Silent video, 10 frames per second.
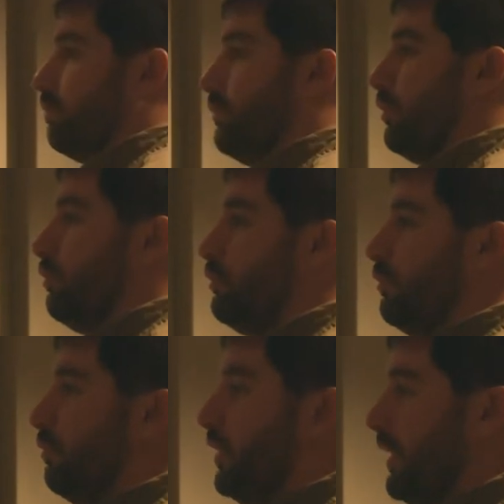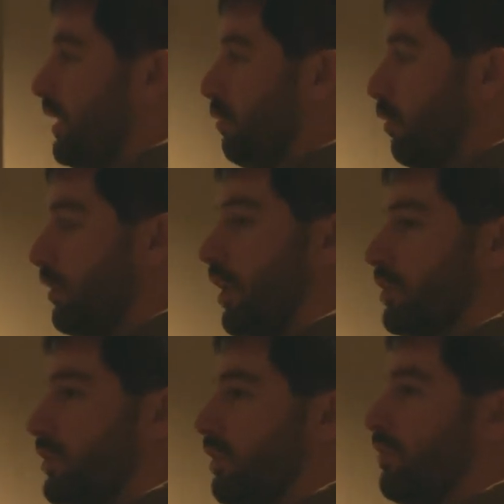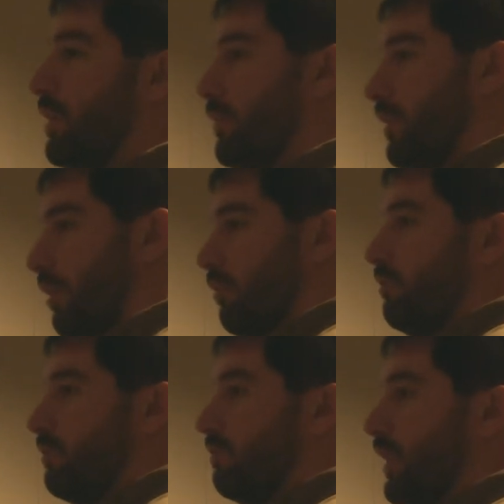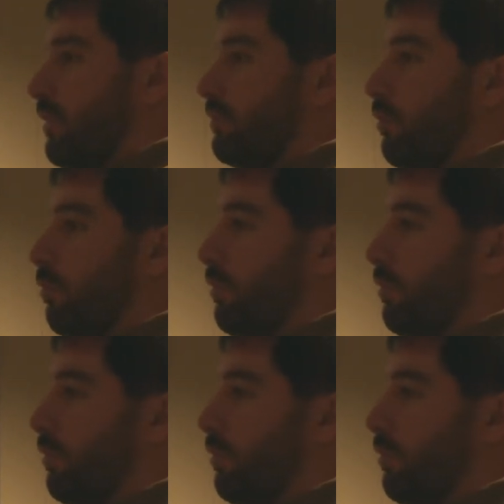due to the reduction of nematodes in the soil